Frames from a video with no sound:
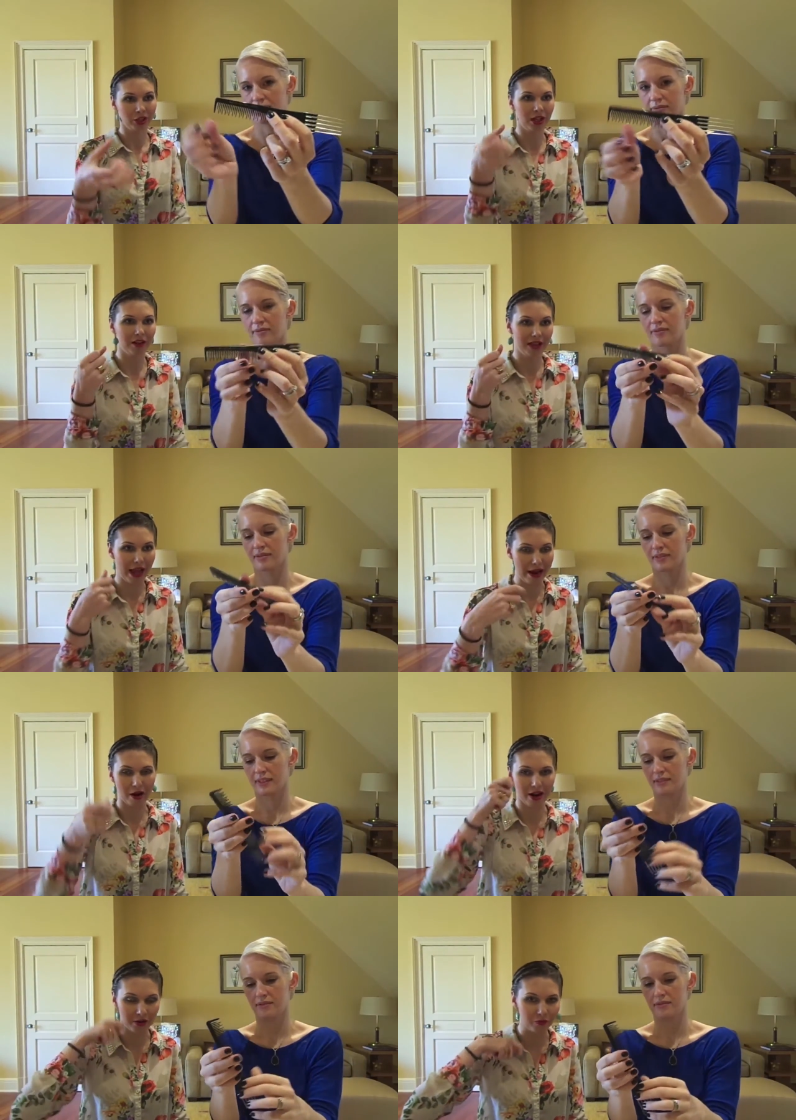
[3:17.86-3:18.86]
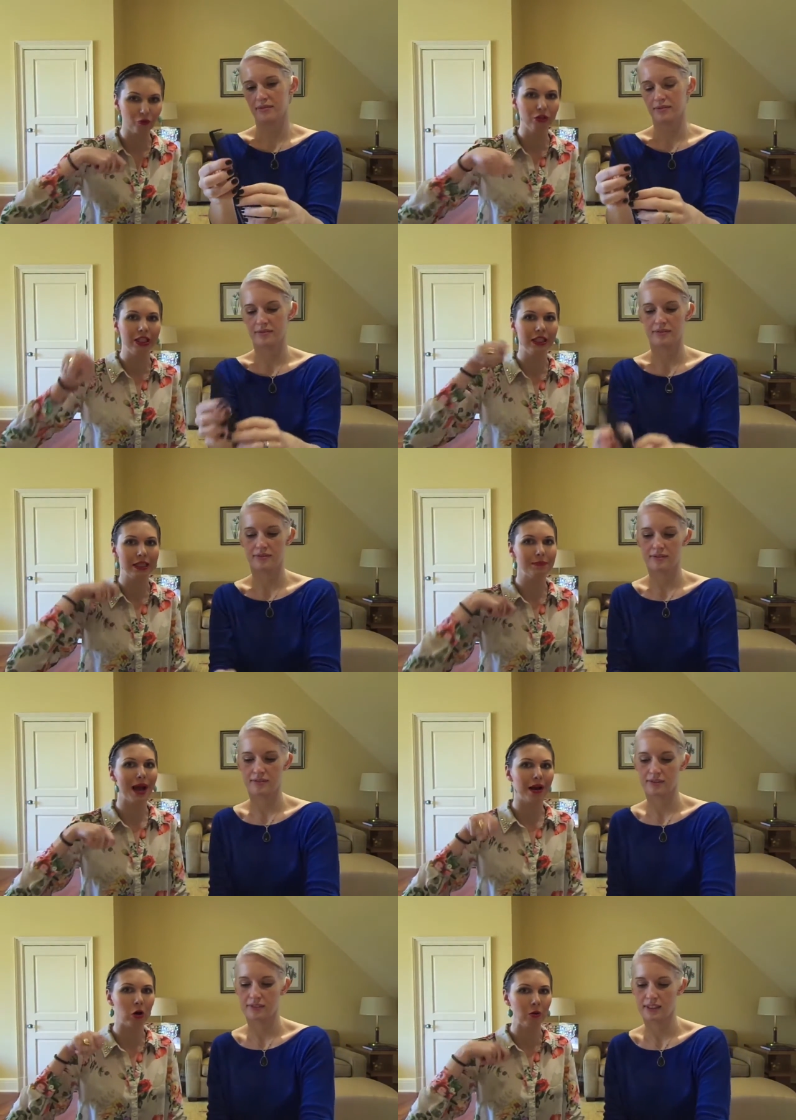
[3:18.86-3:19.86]
Speaker 1: a lot of the hair and really
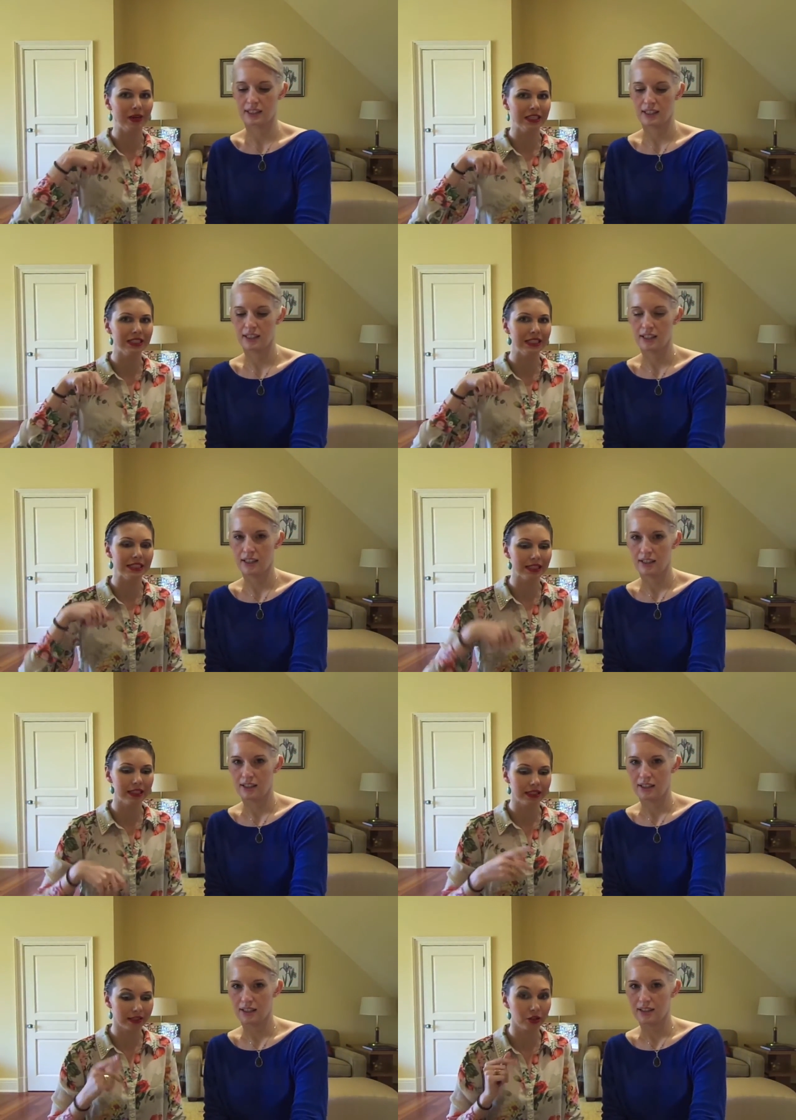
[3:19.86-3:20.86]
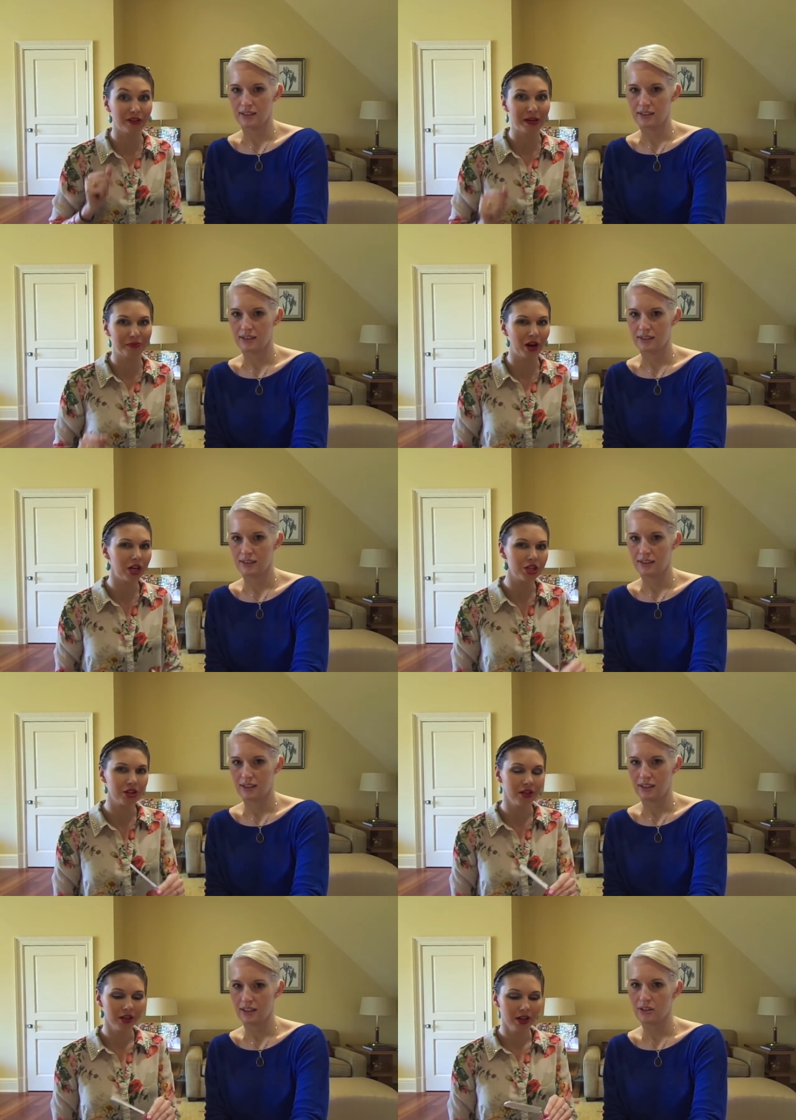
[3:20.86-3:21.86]
backcomb it and tease it. It's a great brush.
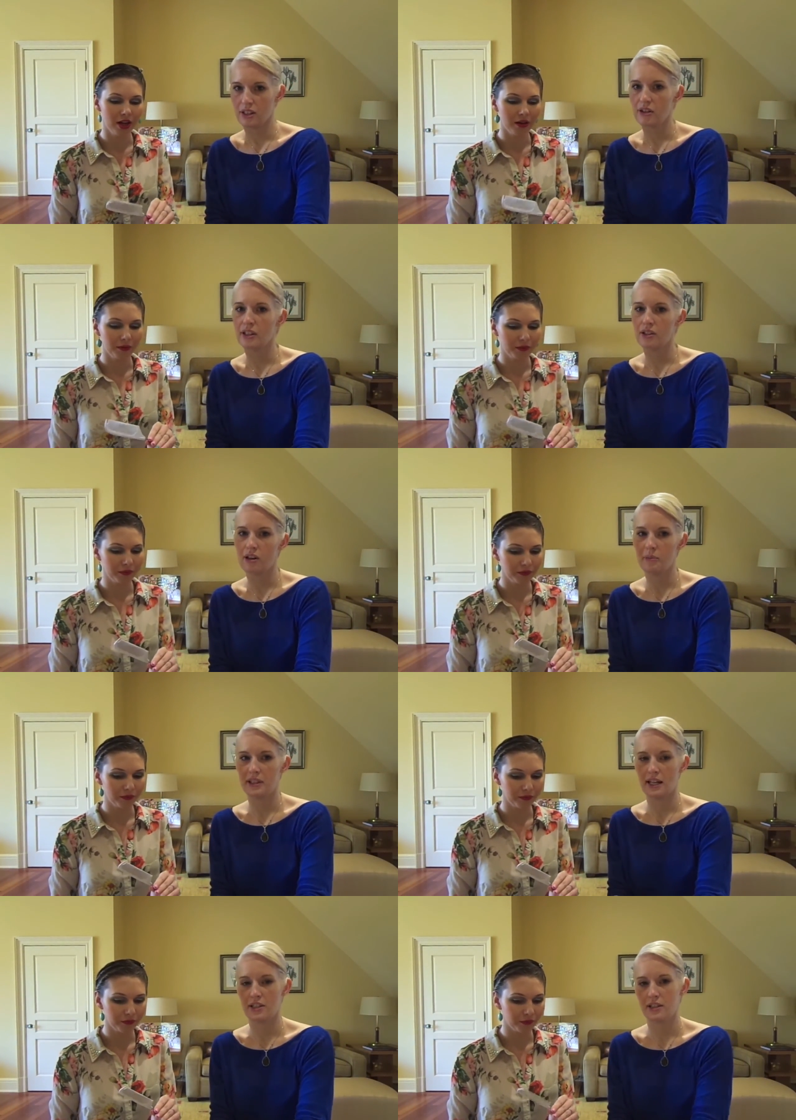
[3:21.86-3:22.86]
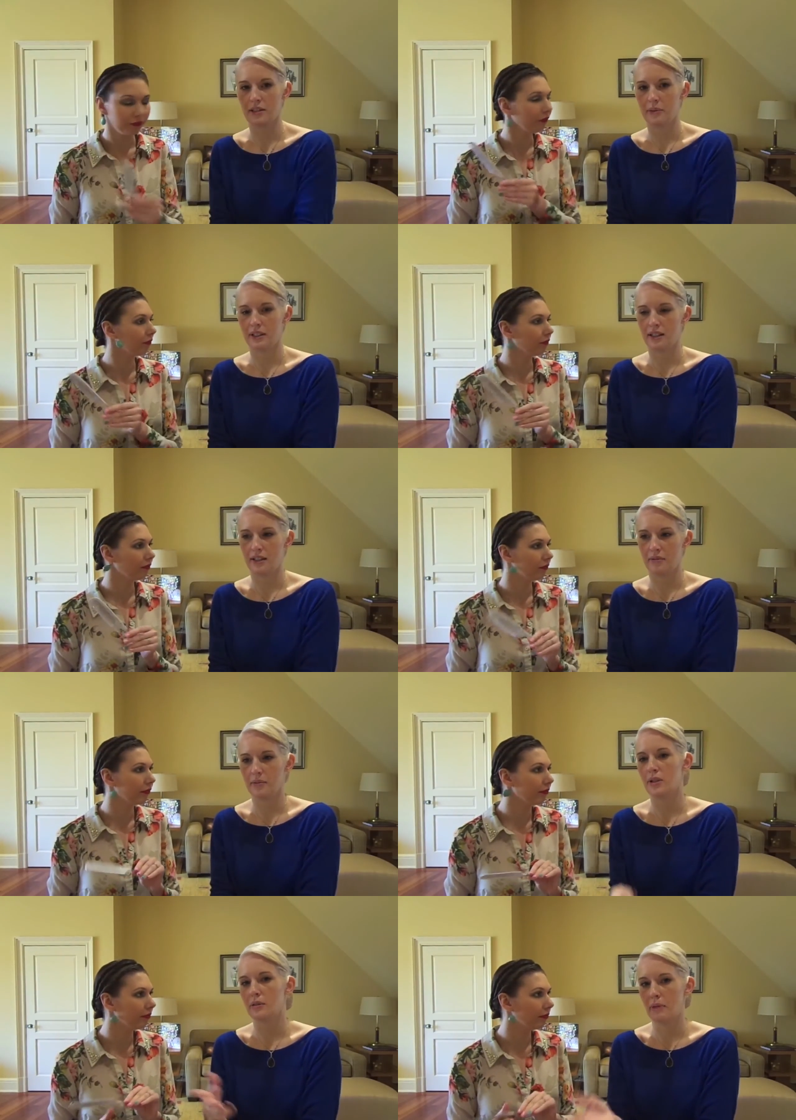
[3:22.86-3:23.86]
Speaker 2: You can comb it actually with, you
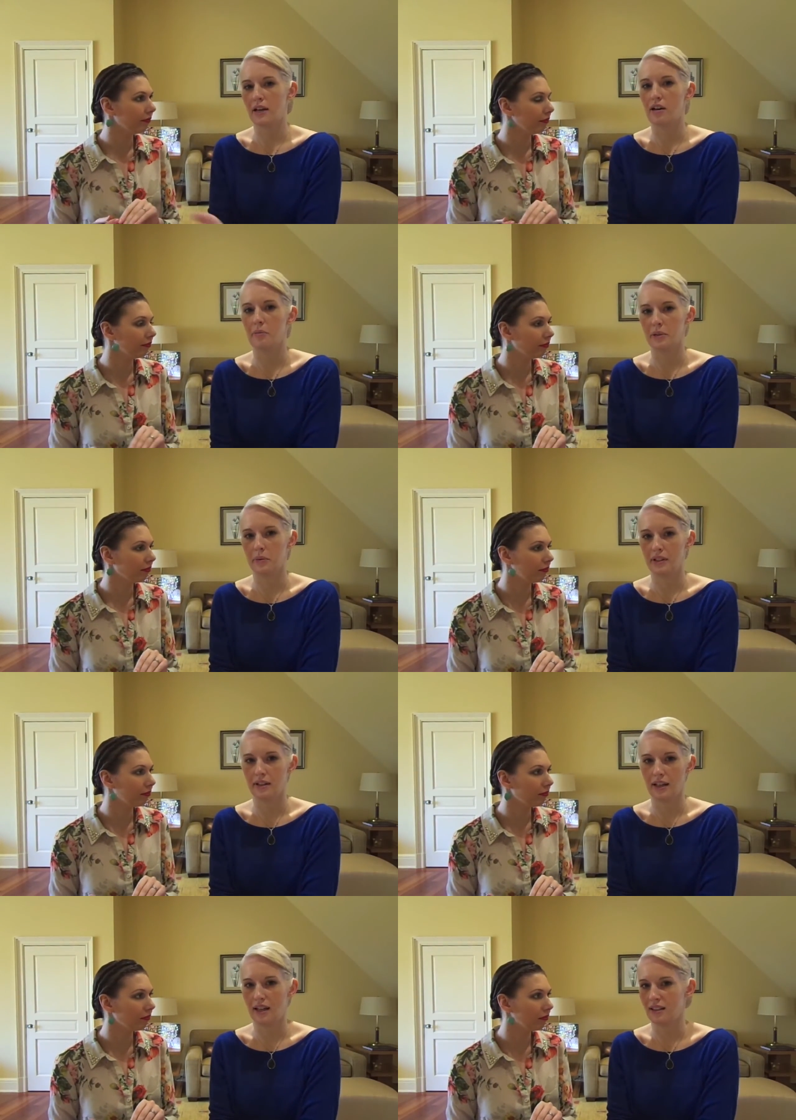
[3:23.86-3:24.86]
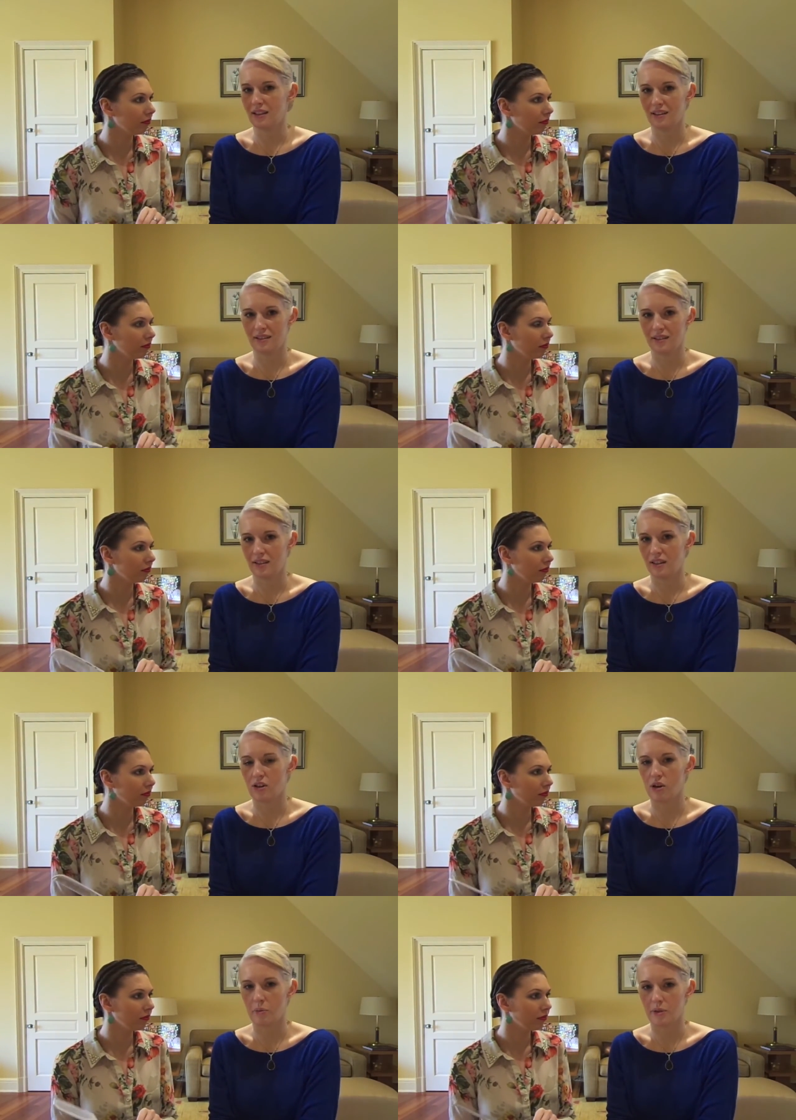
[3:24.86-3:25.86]
can backcomb it with any
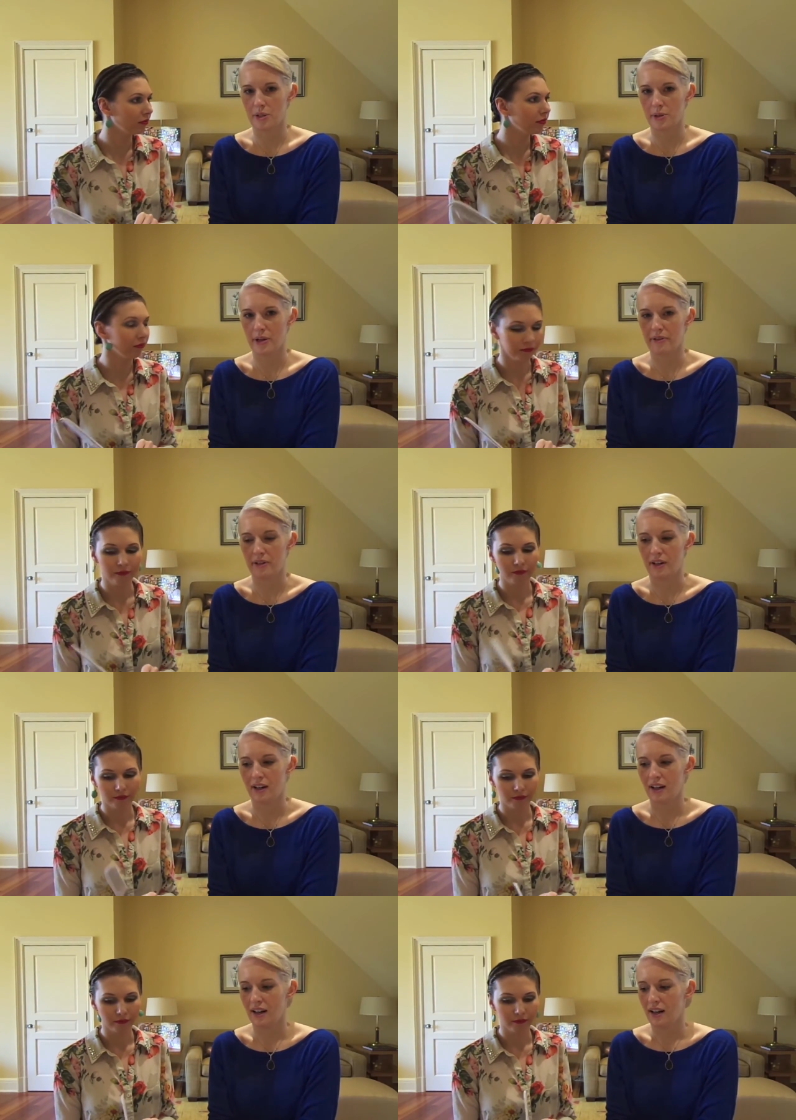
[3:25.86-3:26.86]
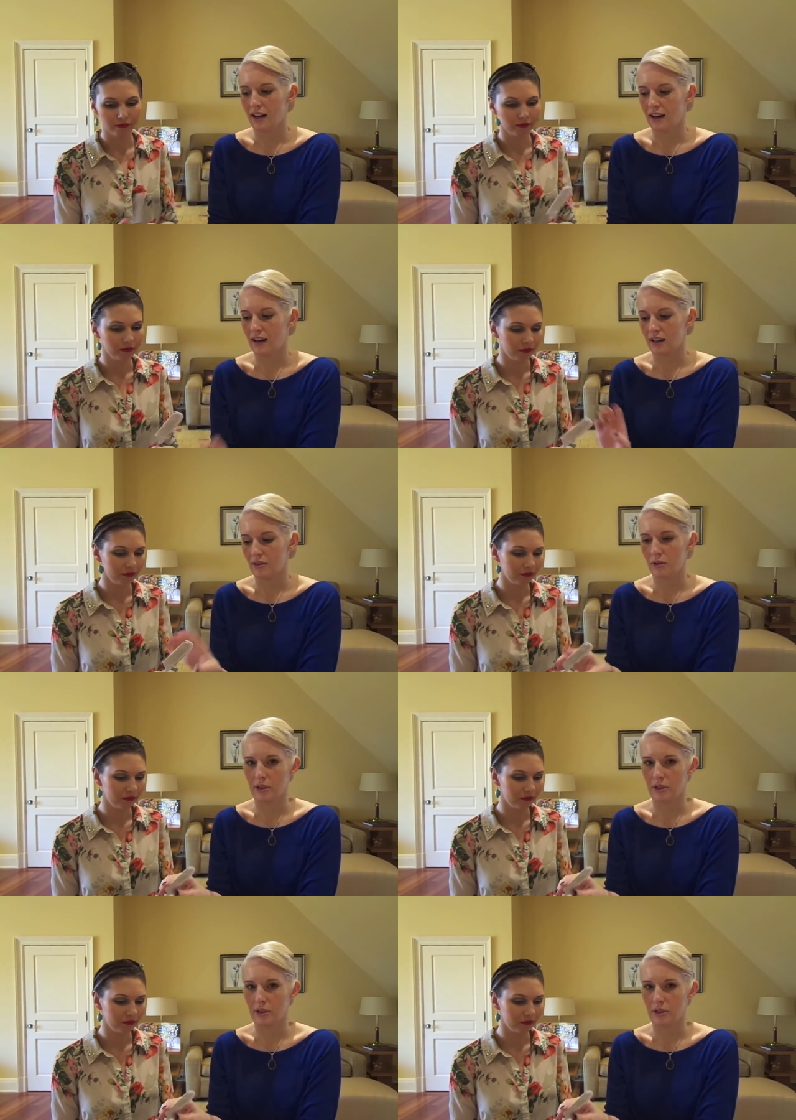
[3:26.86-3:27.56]
comb whatsoever, or